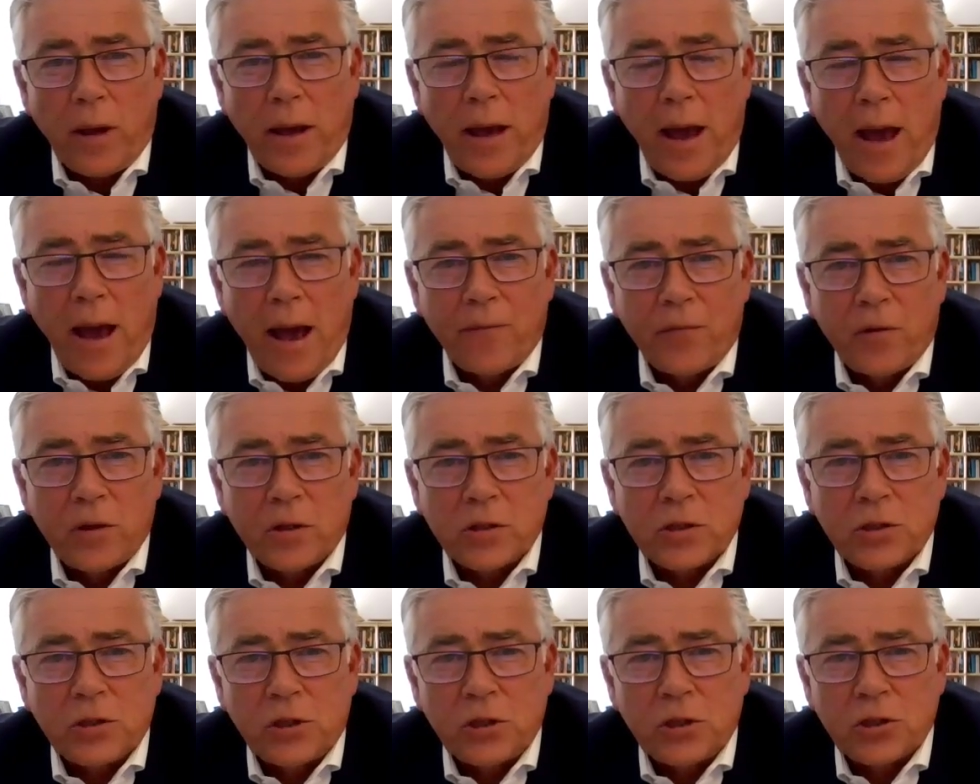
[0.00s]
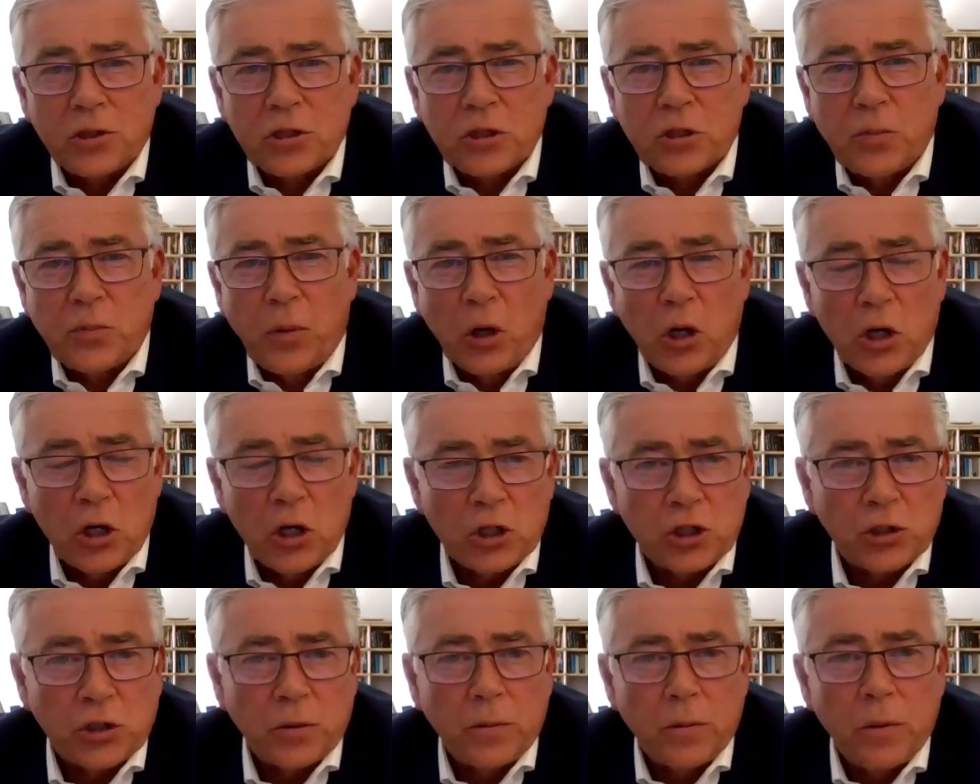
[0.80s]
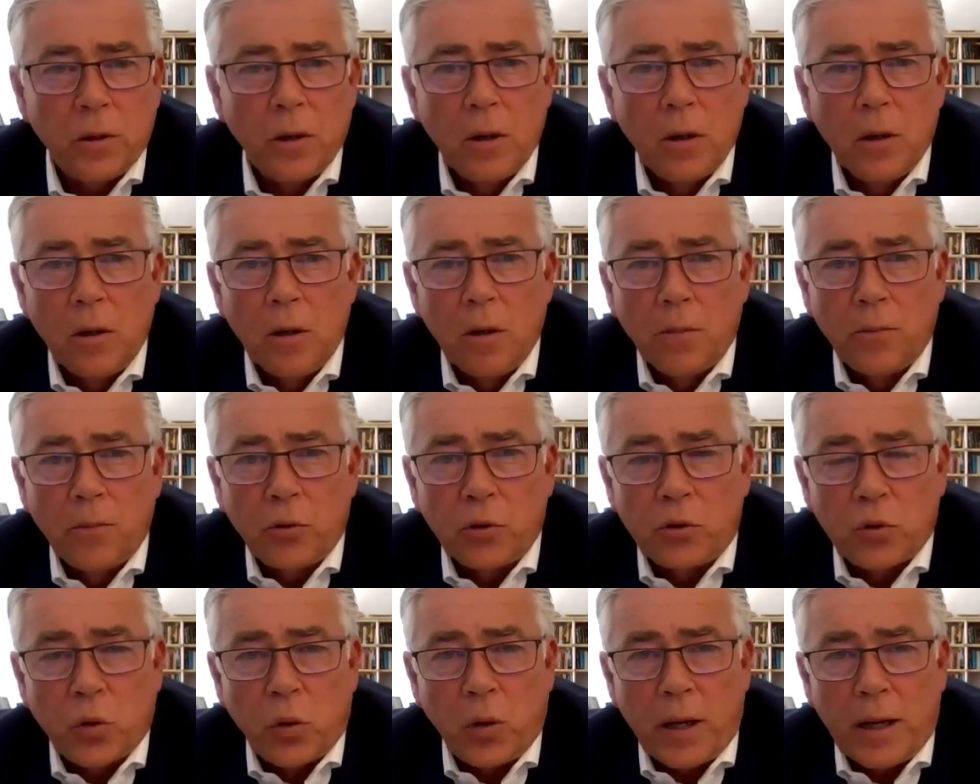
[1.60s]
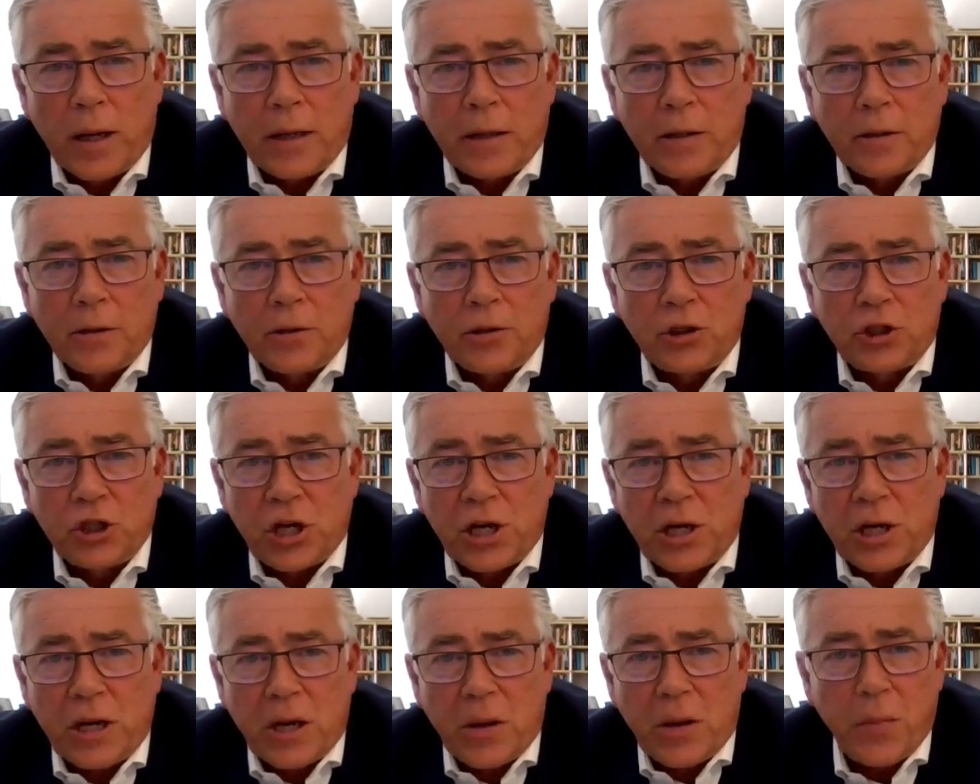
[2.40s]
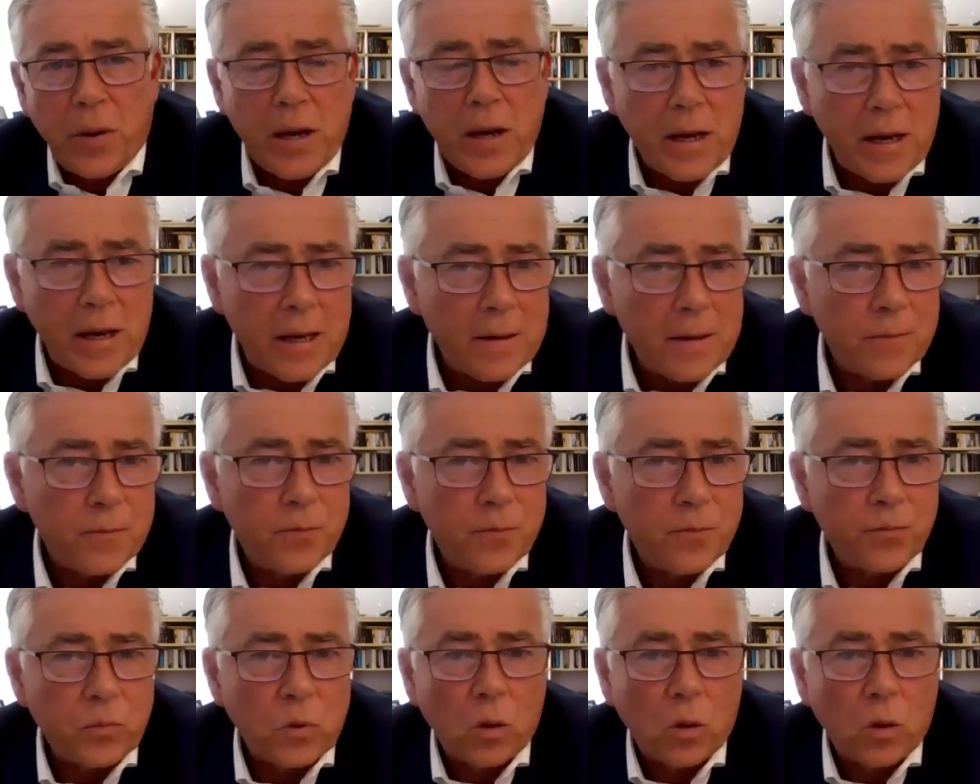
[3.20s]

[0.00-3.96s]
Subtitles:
We have this dispersion between GDP,